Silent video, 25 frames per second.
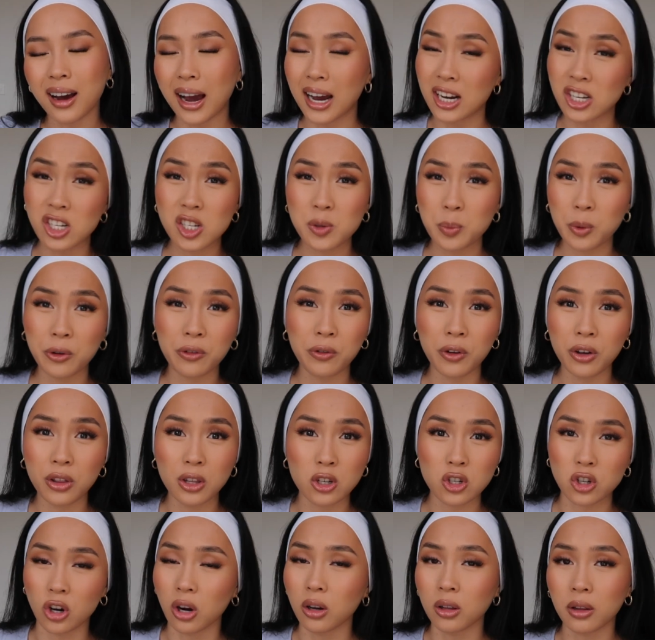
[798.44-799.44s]
I just
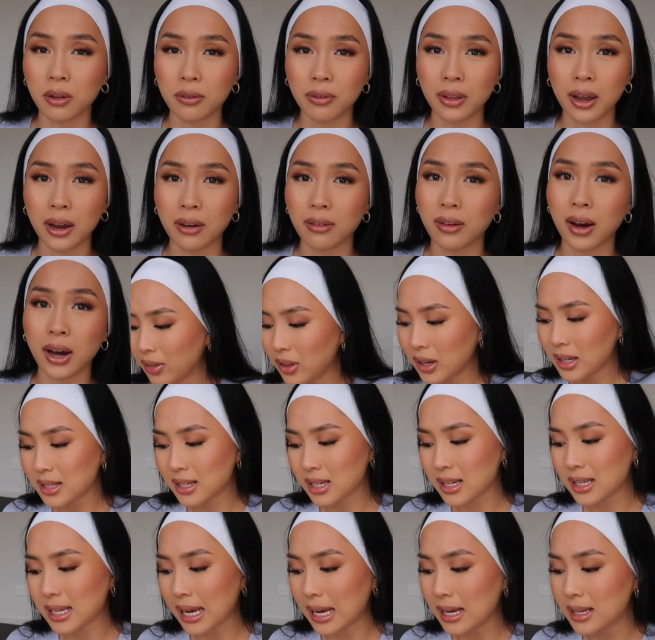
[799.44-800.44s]
prefer the chocolate flavour. I think
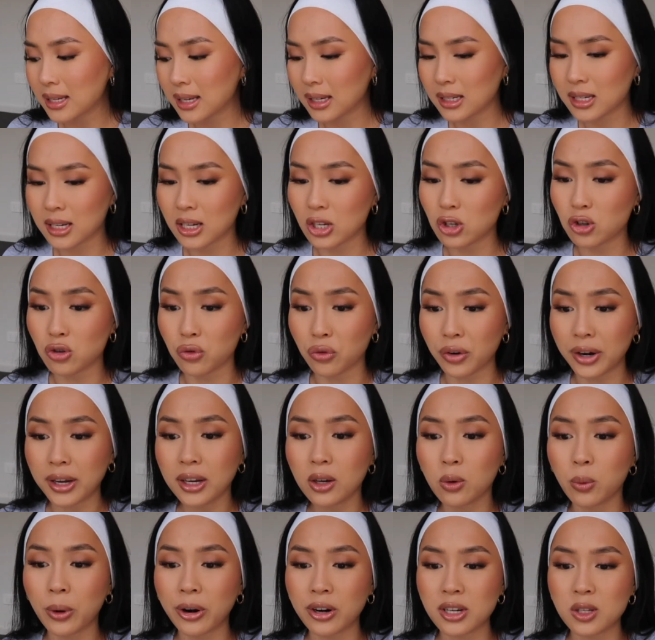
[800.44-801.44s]
it's just easier to
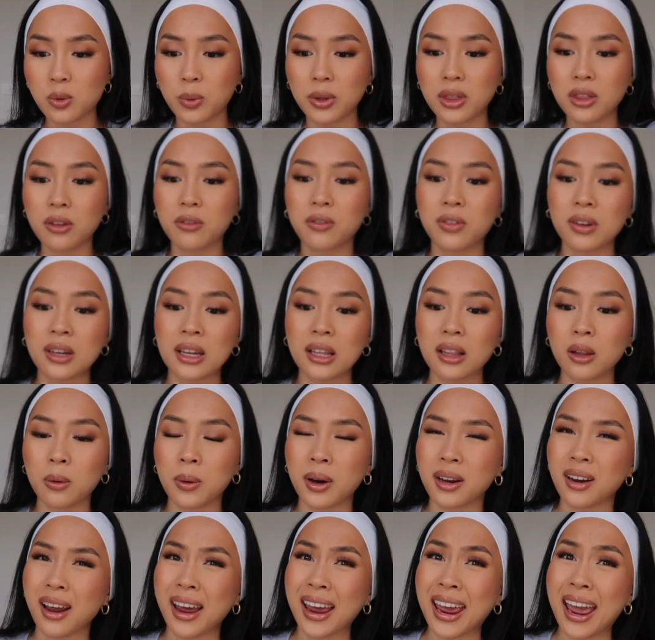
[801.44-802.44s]
drink, whereas with the vanilla
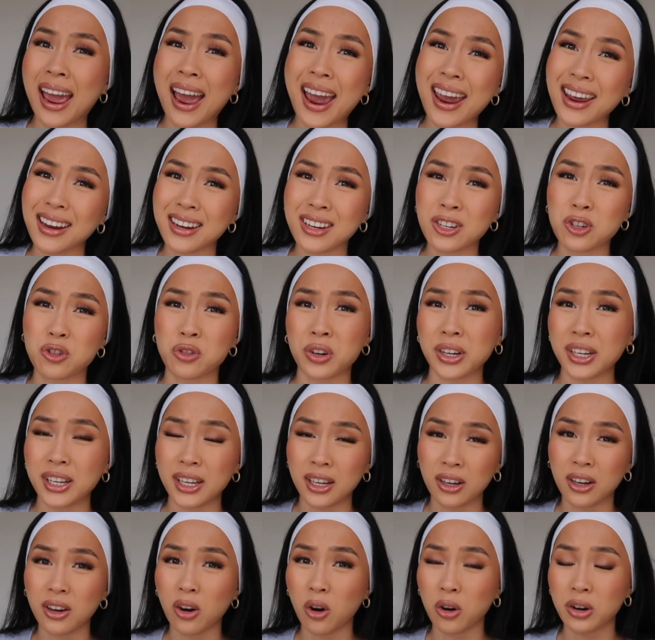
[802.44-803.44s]
one, I hated
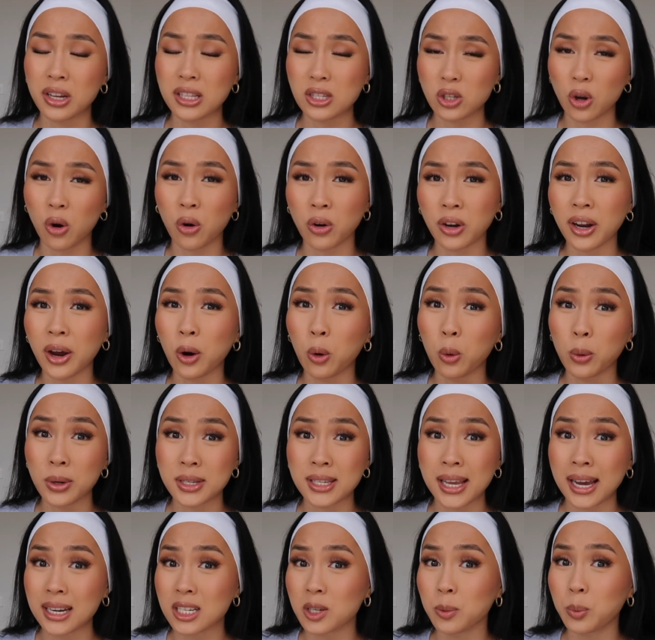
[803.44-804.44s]
drinking it on its own. I
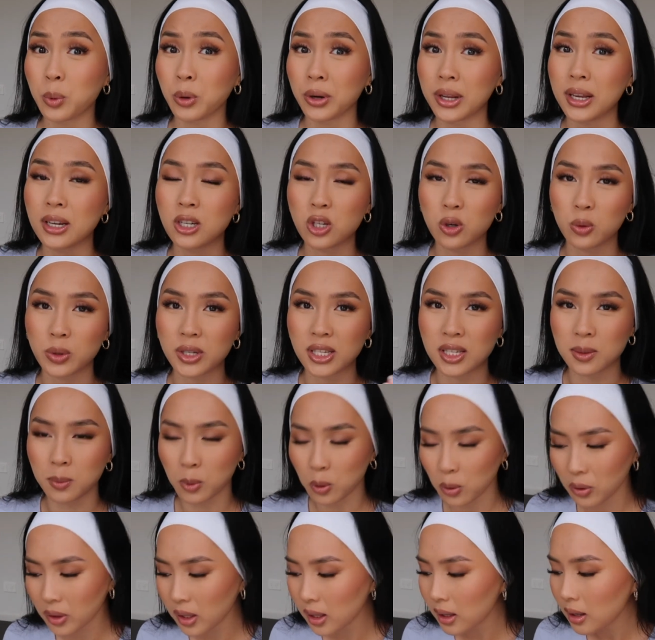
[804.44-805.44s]
always had to put it into a
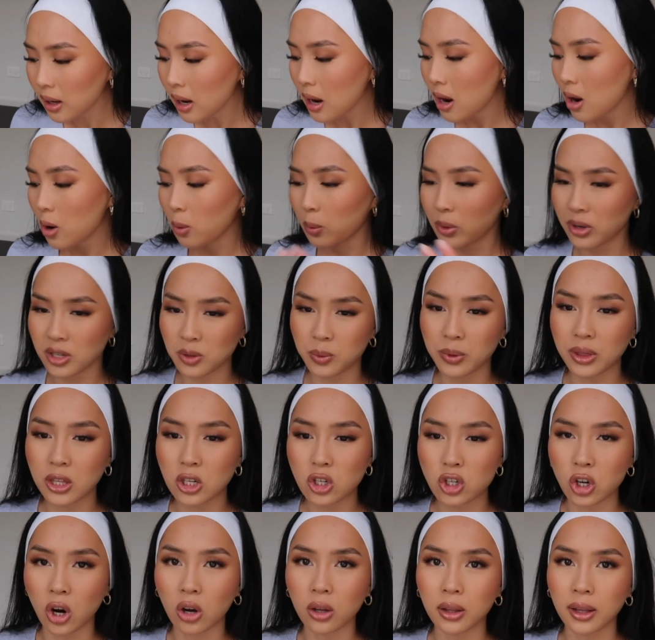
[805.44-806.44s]
smoothie, whereas with
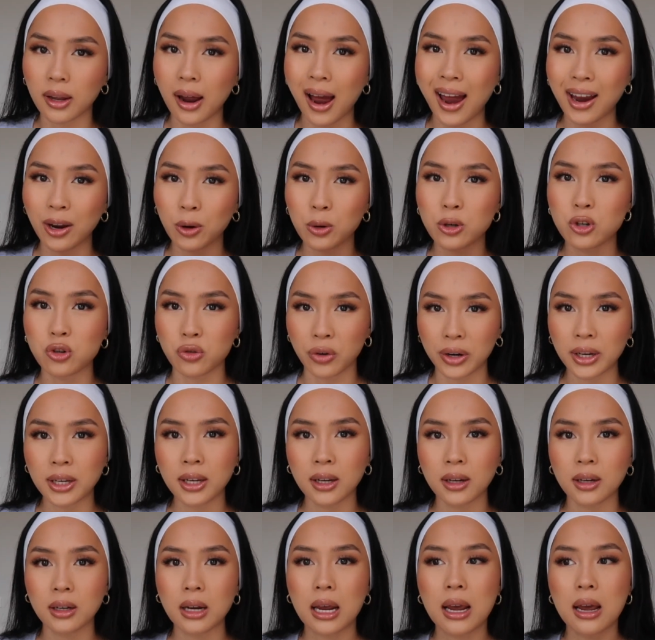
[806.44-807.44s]
the chocolate, I could
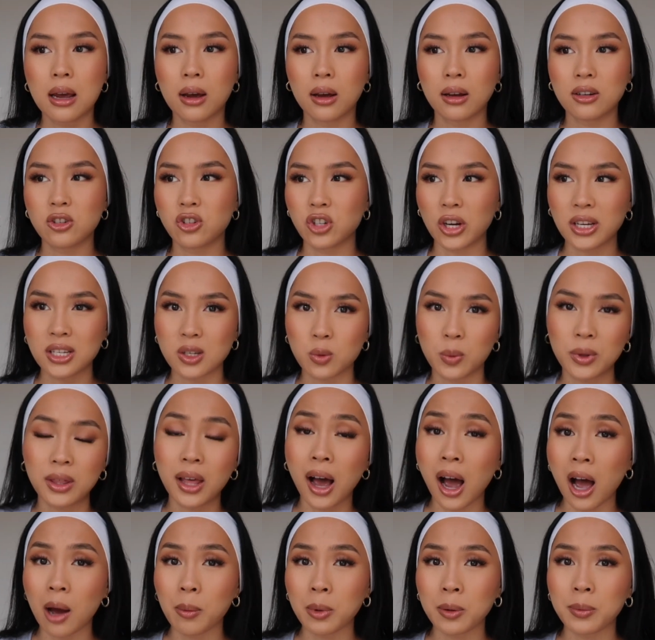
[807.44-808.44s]
drink it just with
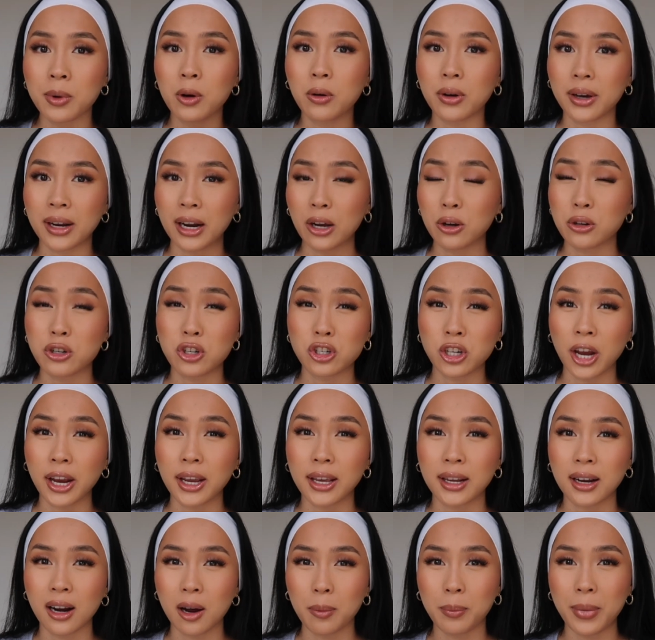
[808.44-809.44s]
almond milk and I could
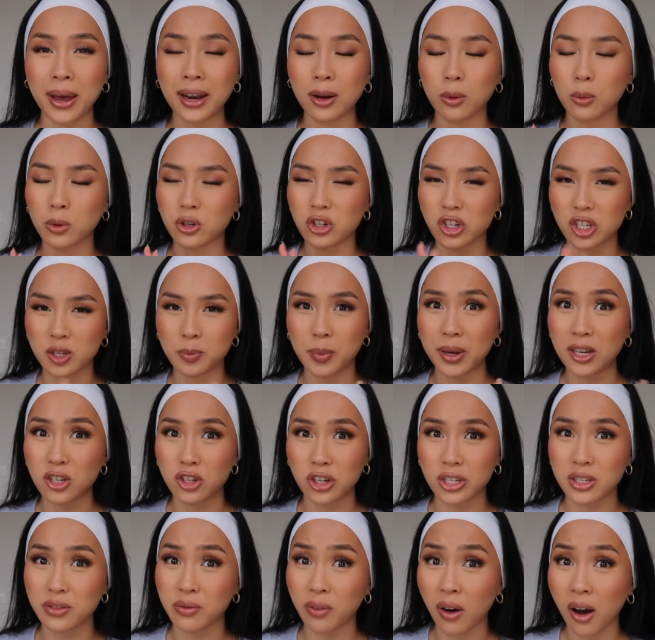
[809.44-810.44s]
shake it up and it would just be
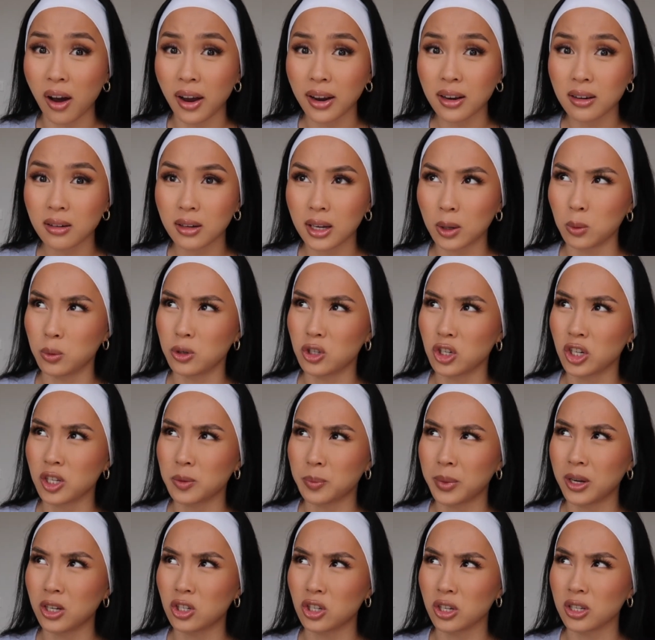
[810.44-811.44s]
just fine. It would
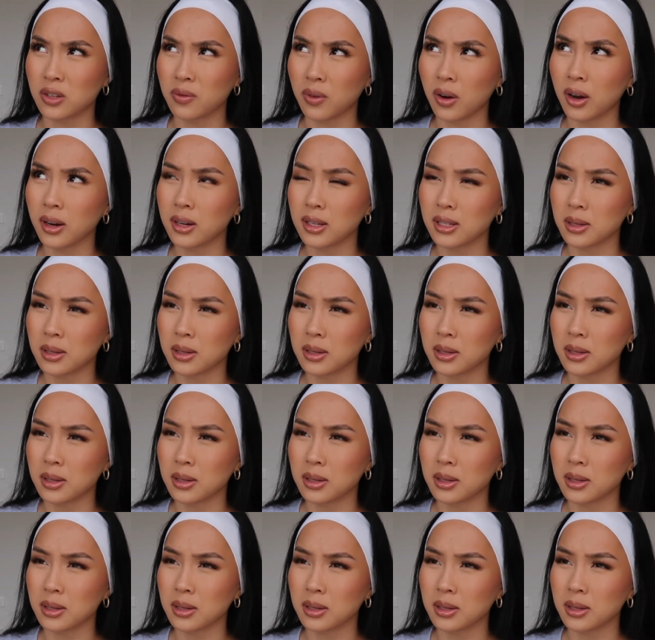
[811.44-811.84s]
just be just fine.